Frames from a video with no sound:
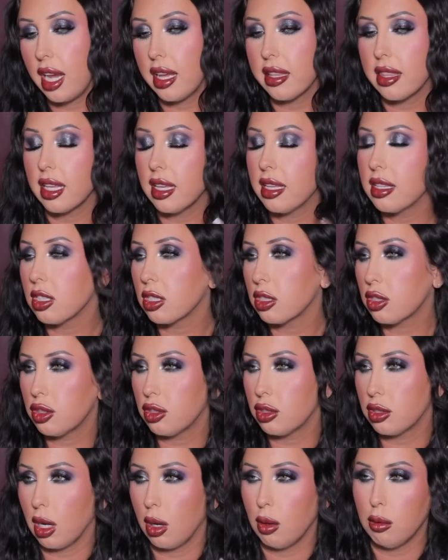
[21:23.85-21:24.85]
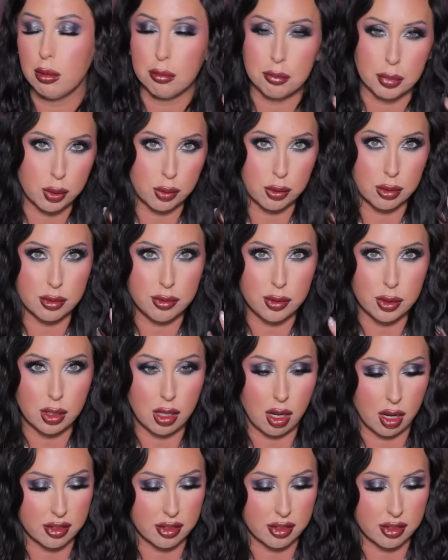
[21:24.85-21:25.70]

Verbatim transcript: I think it looks so beautiful